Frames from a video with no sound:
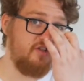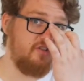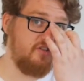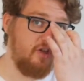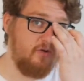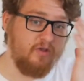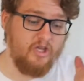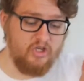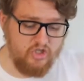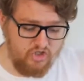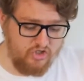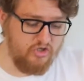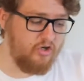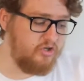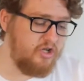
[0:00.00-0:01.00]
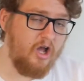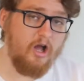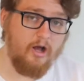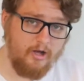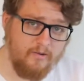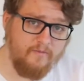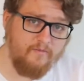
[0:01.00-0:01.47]
so it should
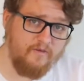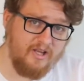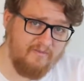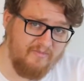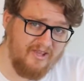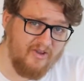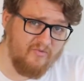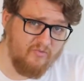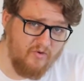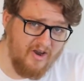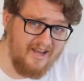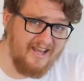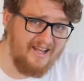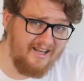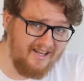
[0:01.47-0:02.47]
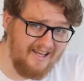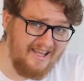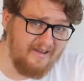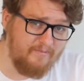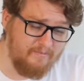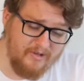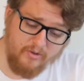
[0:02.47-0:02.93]
hopefully be a really
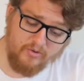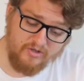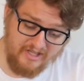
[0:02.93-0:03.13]
clean build.